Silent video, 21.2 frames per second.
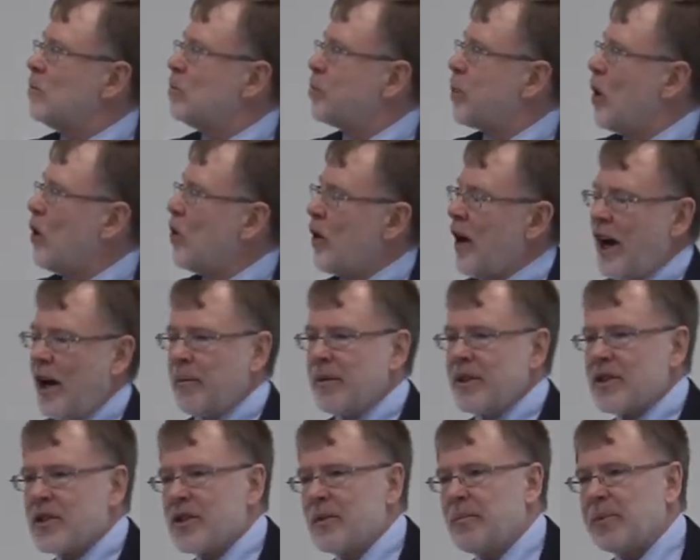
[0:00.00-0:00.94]
program
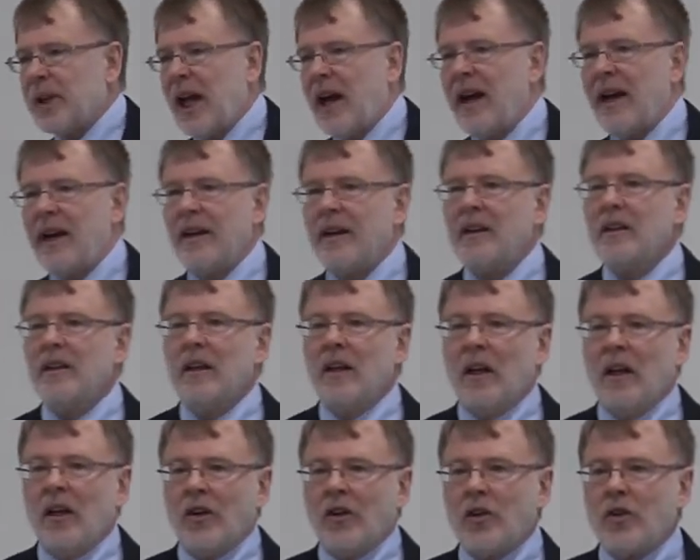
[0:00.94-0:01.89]
in supplying
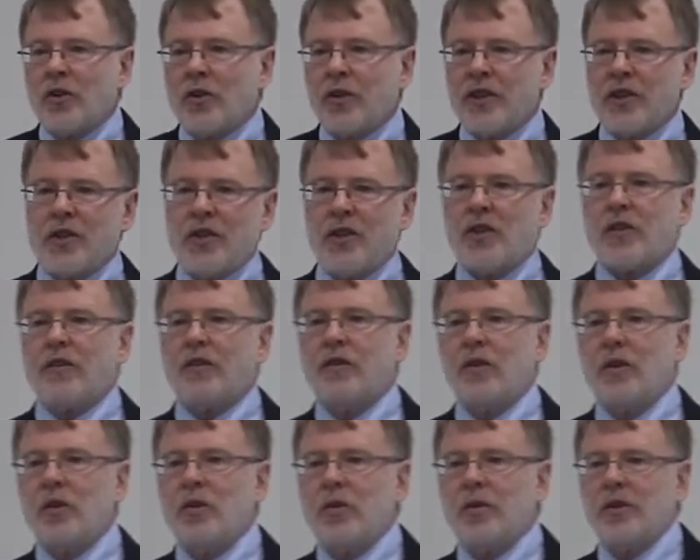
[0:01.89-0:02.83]
nutritious
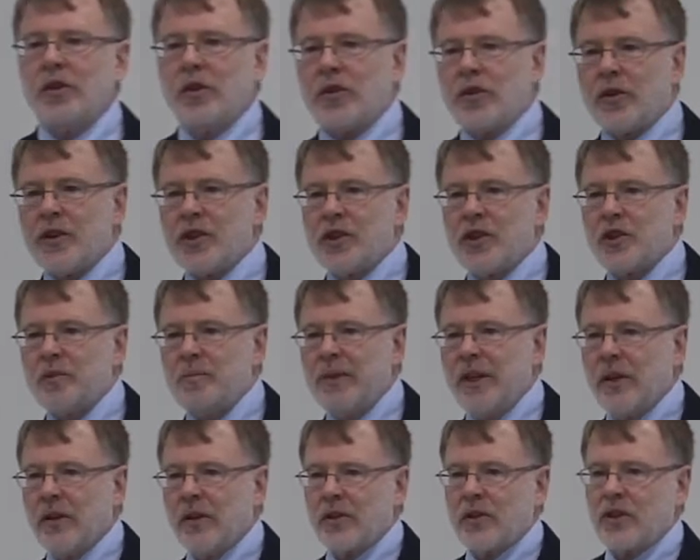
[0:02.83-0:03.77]
food, nutritious
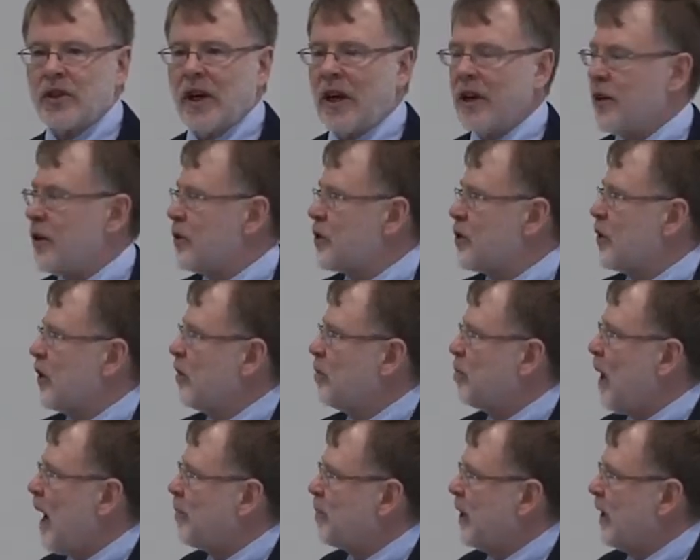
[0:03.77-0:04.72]
meals to underserved
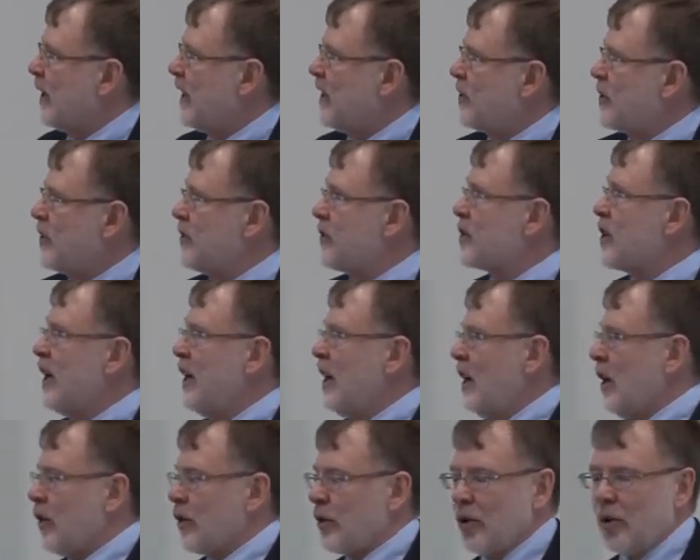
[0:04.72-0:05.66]
populations
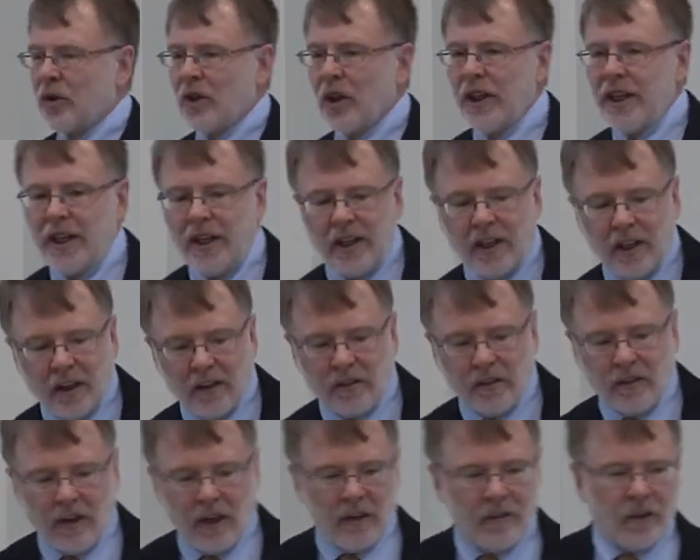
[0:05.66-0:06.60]
through gleaning
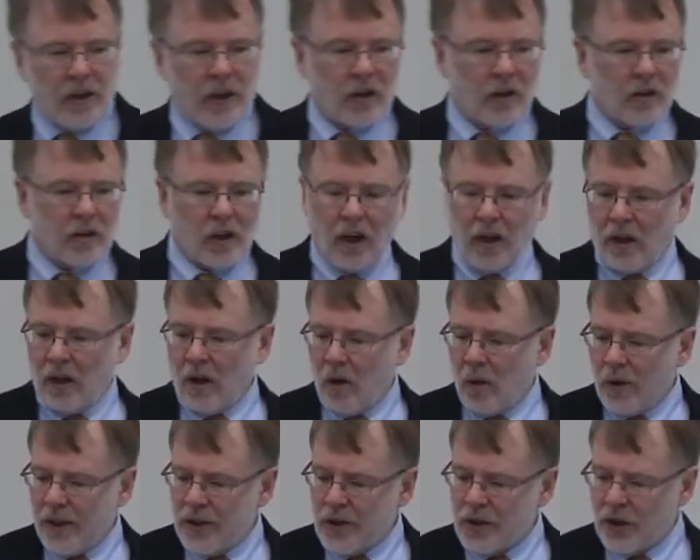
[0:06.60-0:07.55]
of their
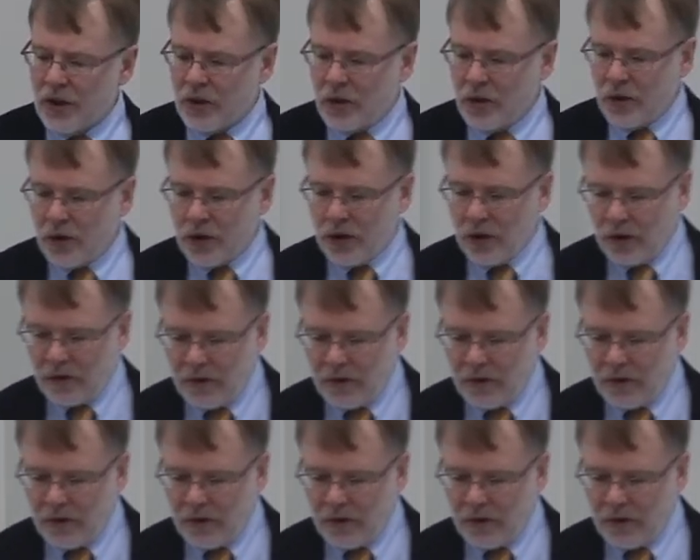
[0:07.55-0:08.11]
own institutional